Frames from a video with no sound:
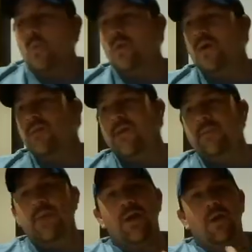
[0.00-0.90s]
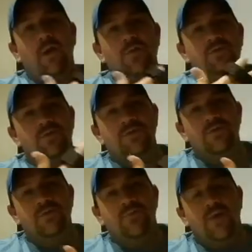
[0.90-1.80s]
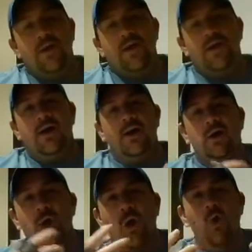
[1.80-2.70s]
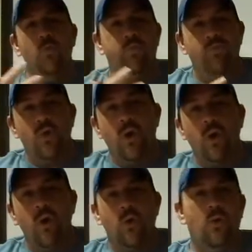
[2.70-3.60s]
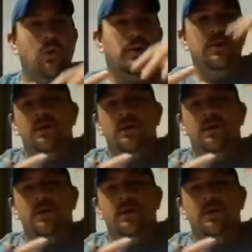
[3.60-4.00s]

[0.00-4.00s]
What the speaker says: where they make all sorts of GoPro